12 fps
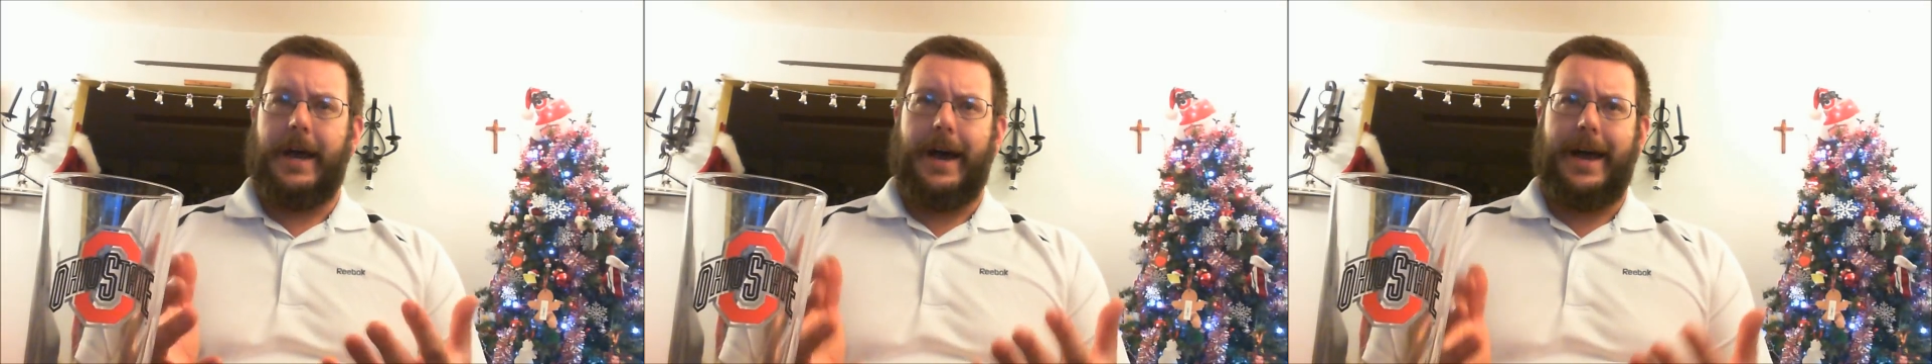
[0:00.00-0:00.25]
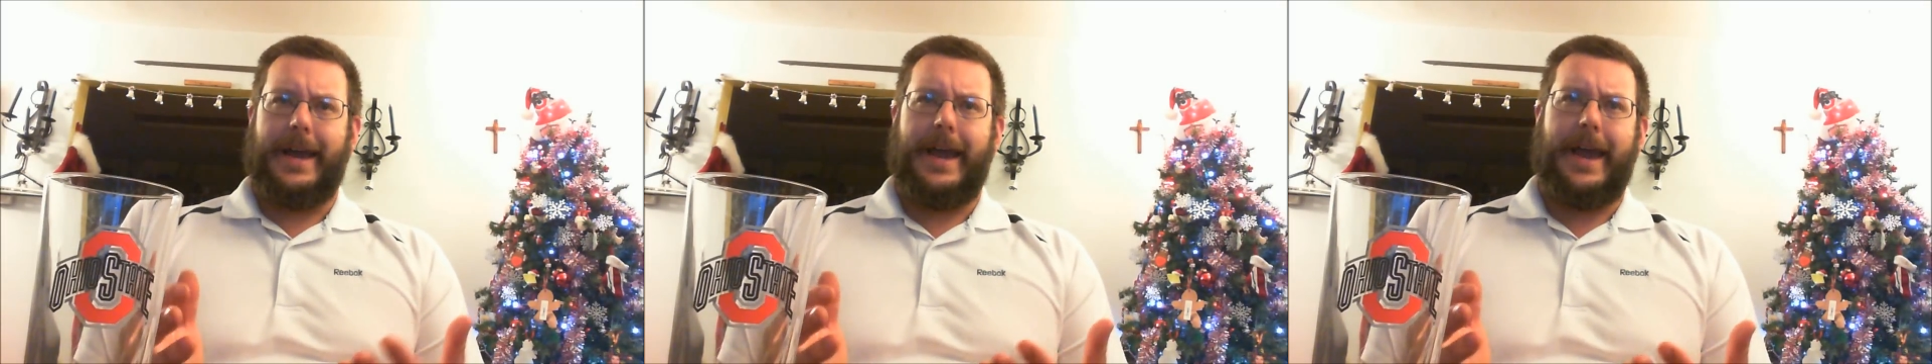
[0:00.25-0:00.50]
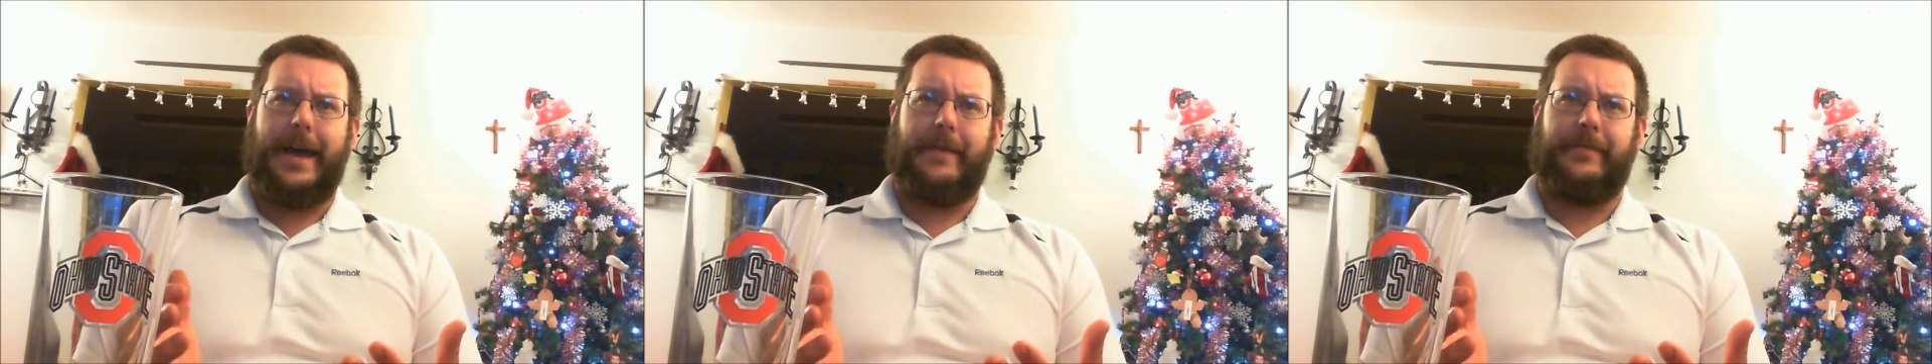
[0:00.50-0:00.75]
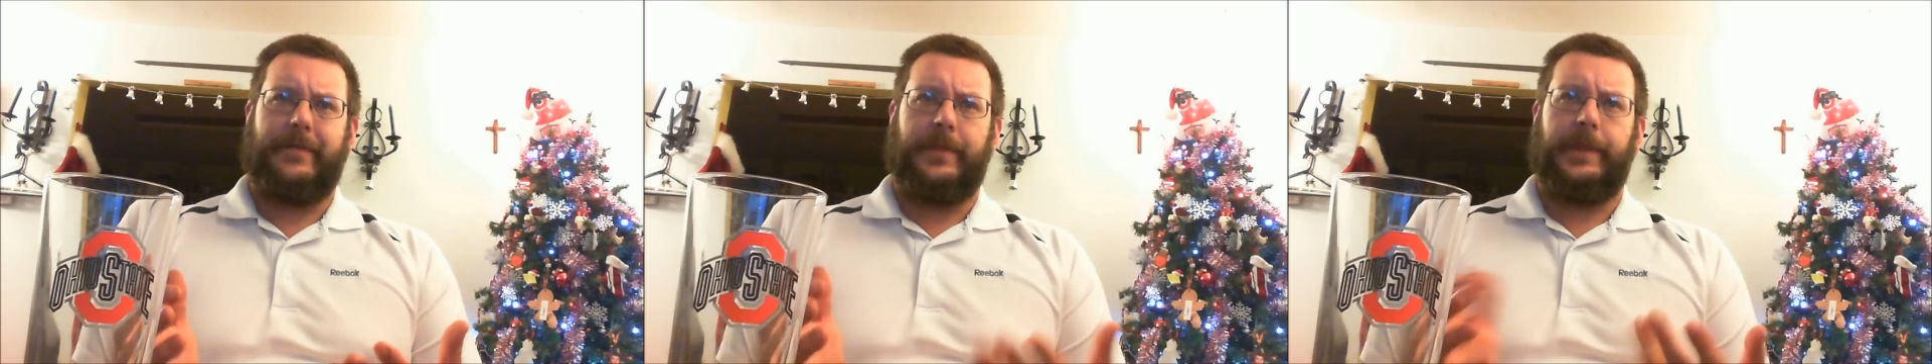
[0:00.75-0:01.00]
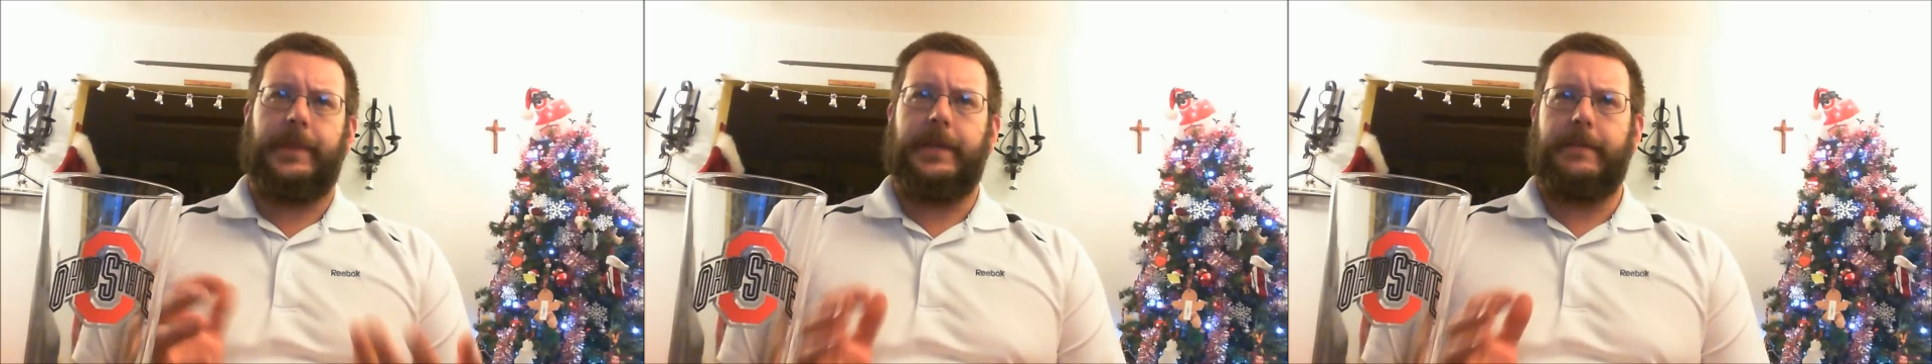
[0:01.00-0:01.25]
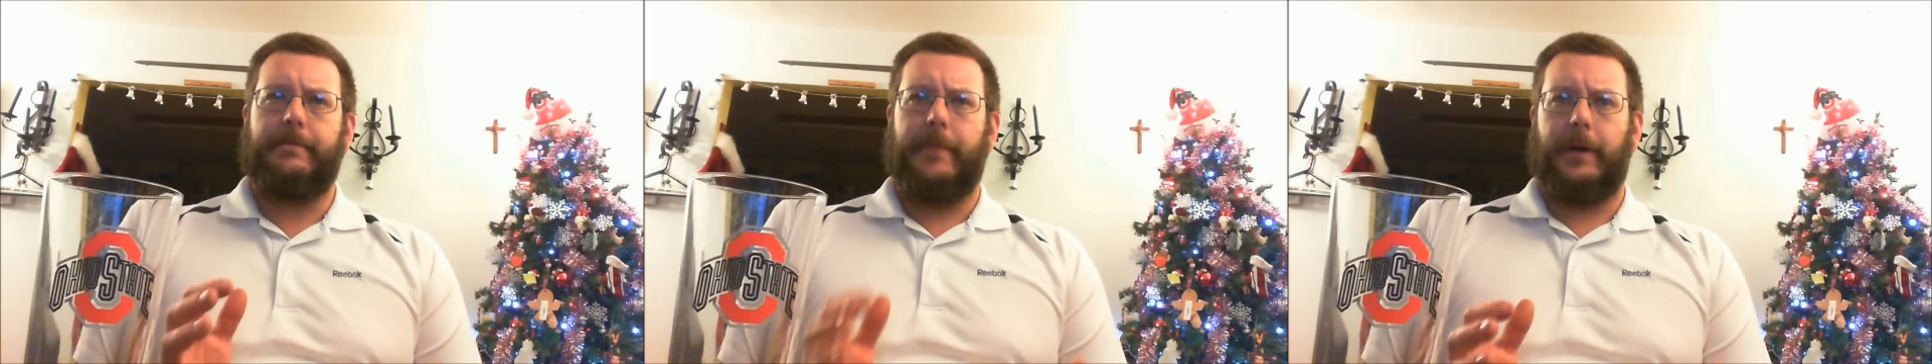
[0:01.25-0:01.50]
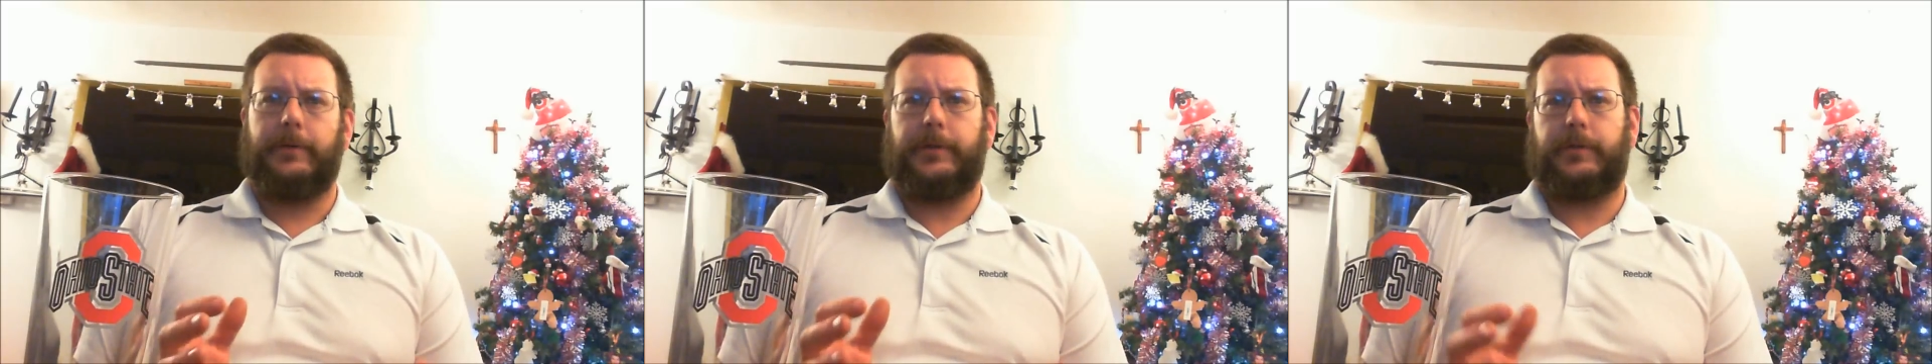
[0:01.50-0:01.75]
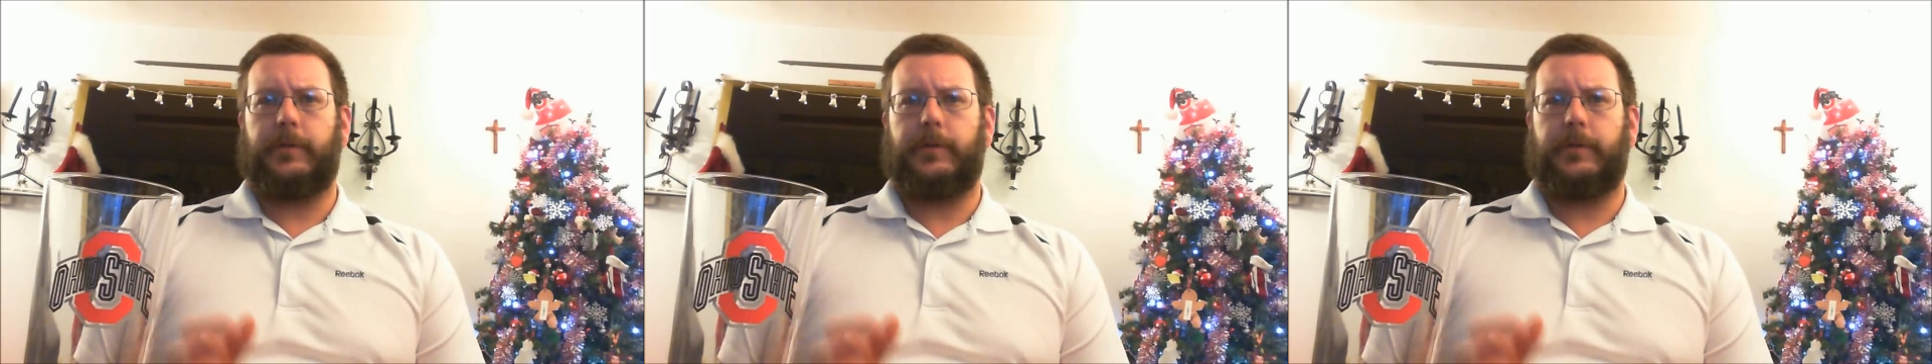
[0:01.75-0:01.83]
I have the most